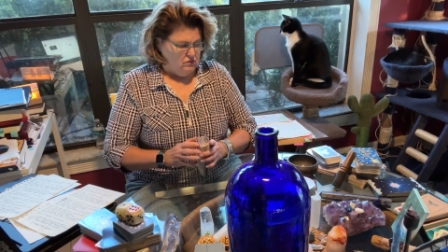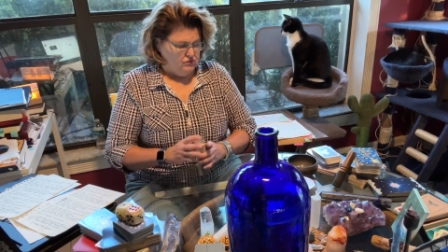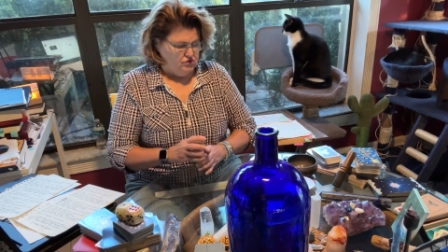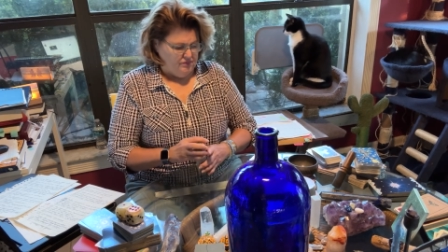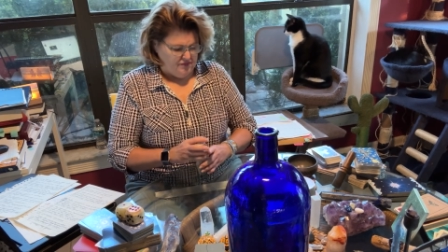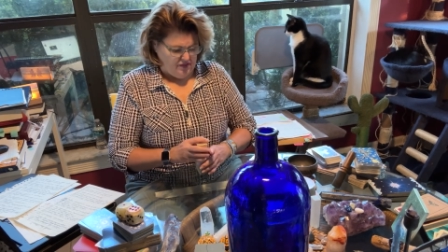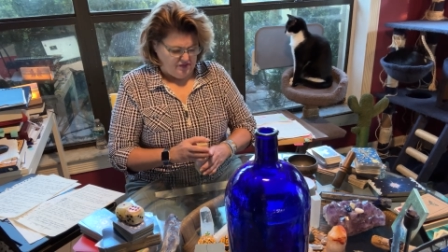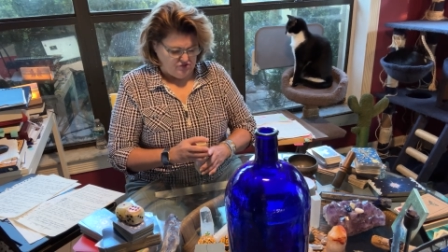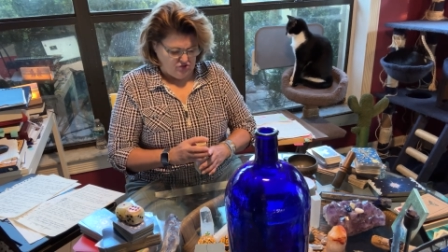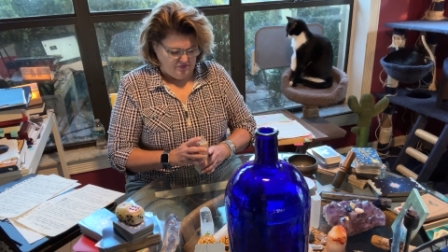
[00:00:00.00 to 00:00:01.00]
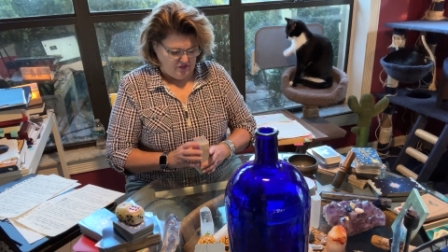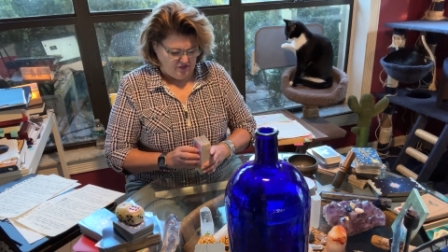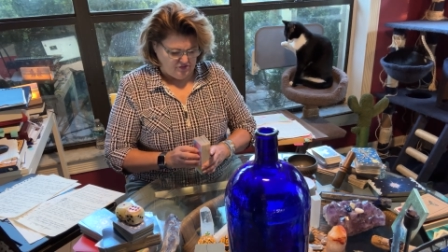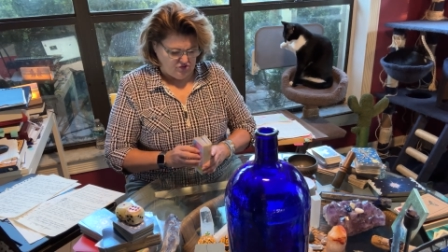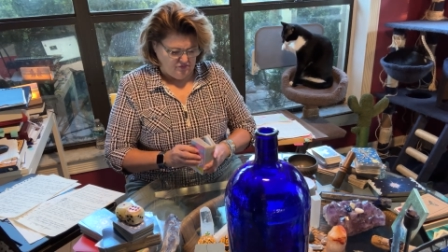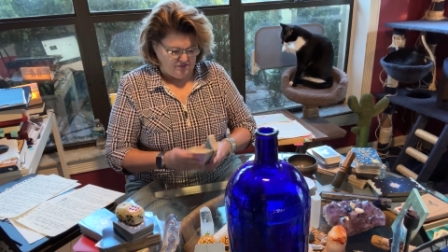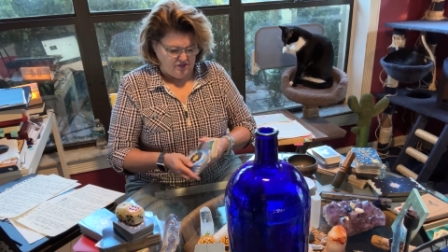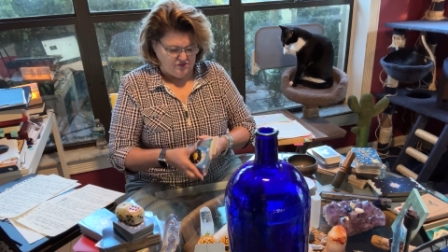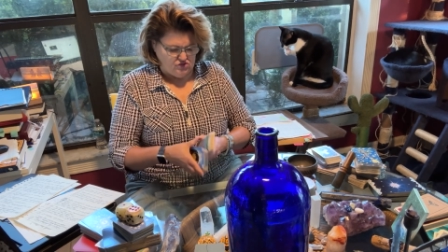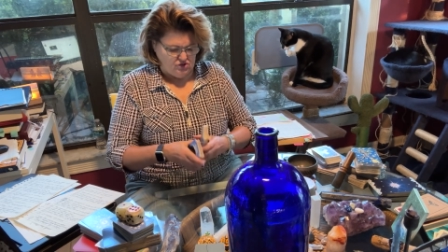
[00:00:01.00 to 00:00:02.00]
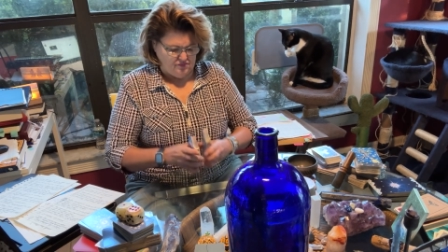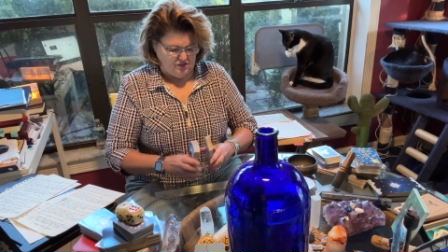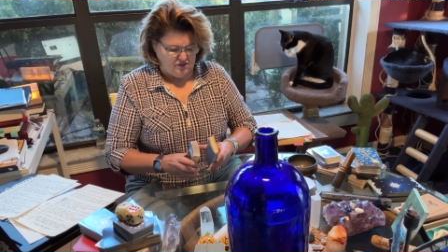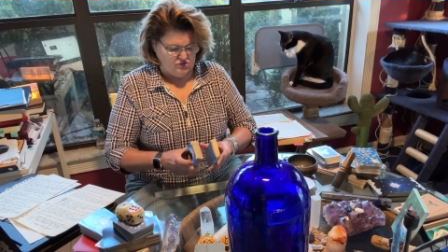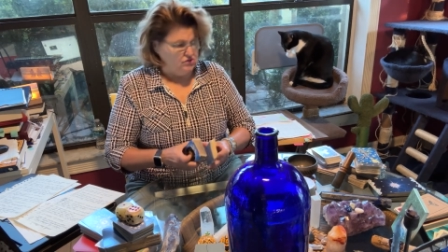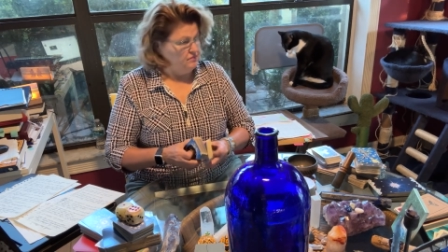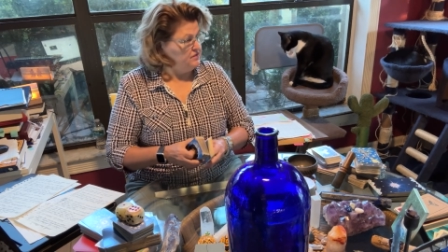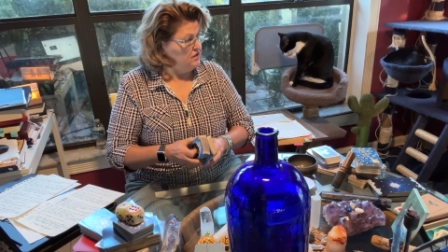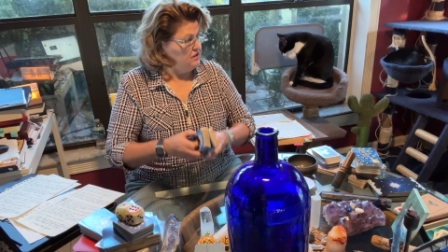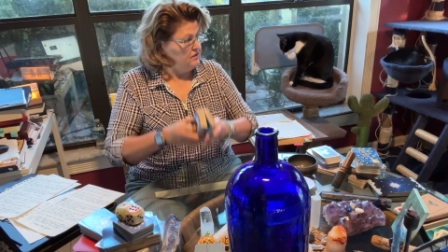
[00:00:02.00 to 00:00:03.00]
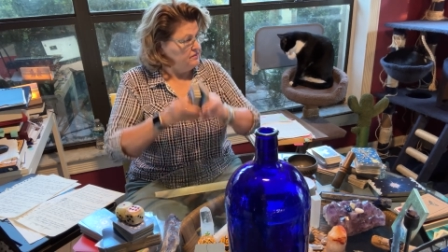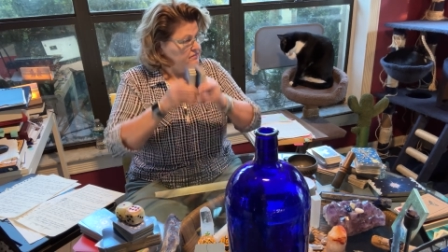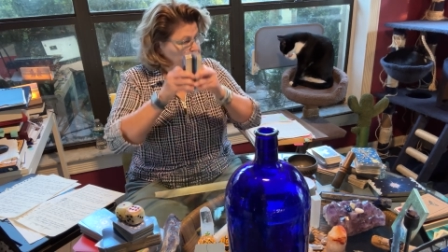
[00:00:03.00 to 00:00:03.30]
Gemini, Gemini, Gemini, Gemini, Gemini.